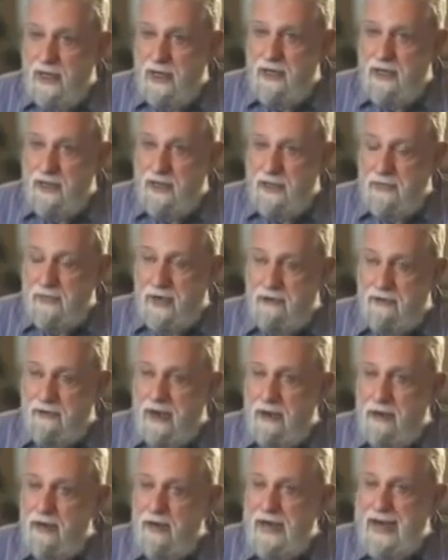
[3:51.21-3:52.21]
and it's by
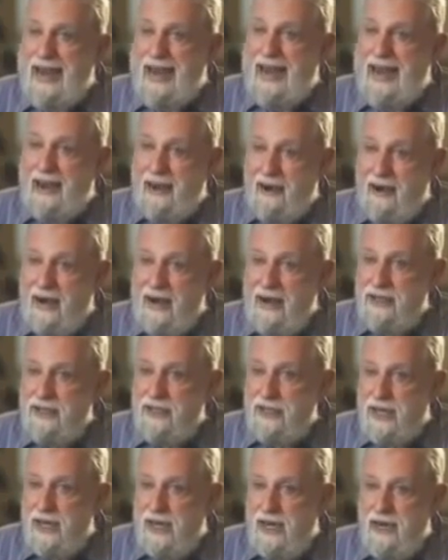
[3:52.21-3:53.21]
Robert Hare,
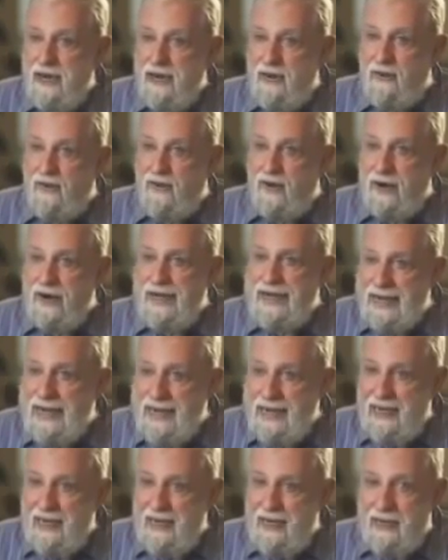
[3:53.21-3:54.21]

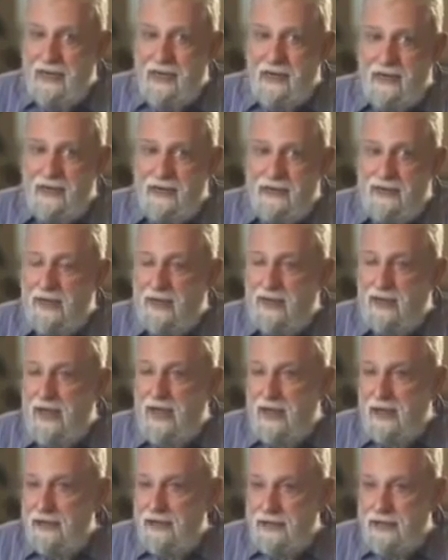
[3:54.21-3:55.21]
H-A-R-E,
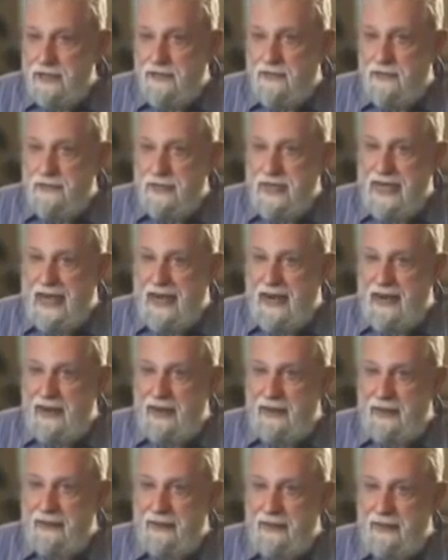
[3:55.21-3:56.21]
psychologist from
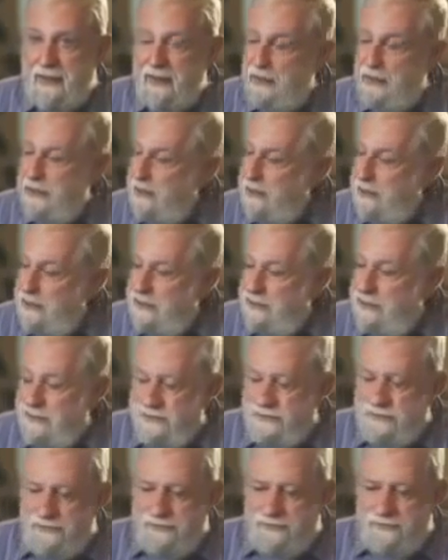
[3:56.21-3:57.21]
Canada.
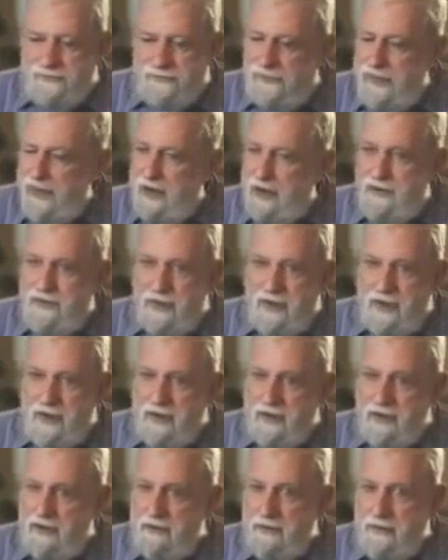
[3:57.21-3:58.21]
Very,
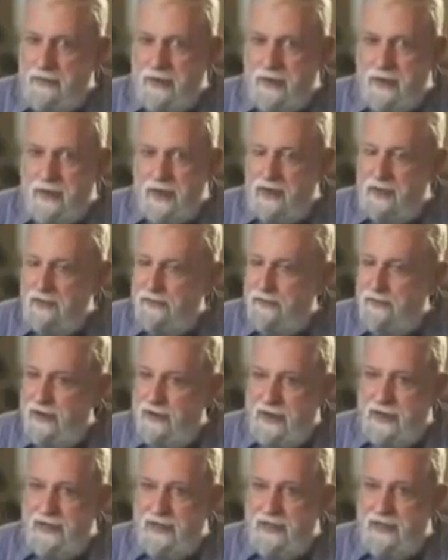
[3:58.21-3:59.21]
very good book in
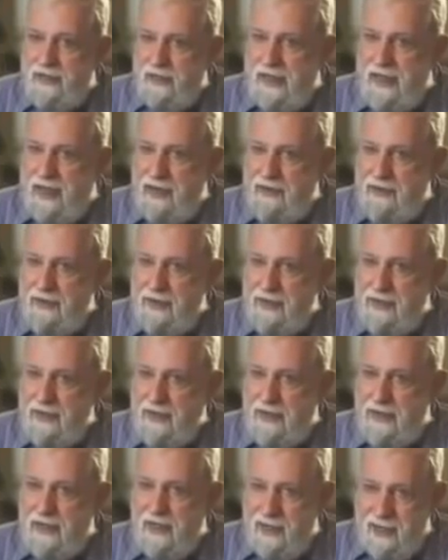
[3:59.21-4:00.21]
very clear language
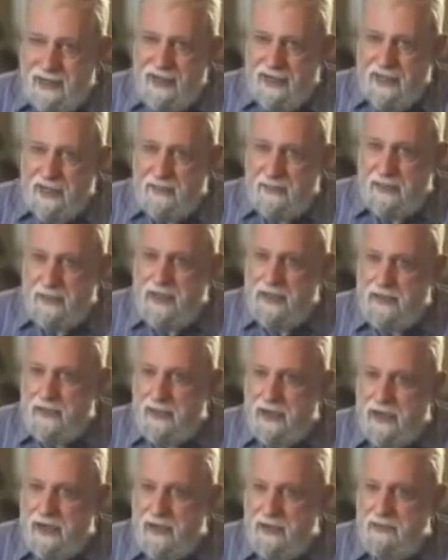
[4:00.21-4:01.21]
that
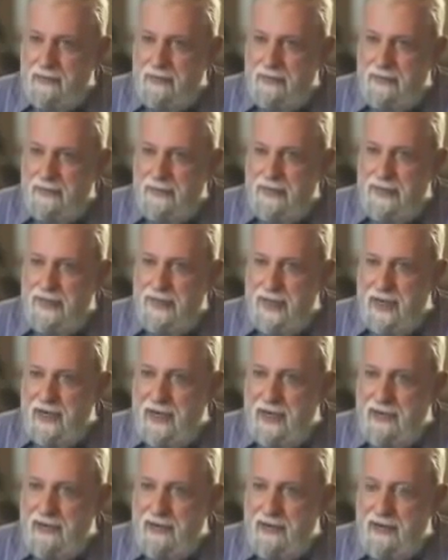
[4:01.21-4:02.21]
explains what I'm
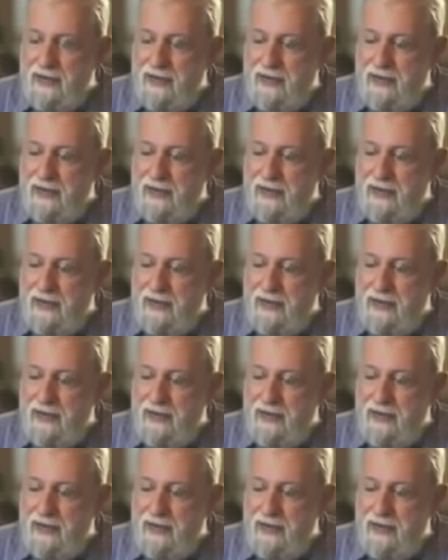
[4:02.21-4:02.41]
saying.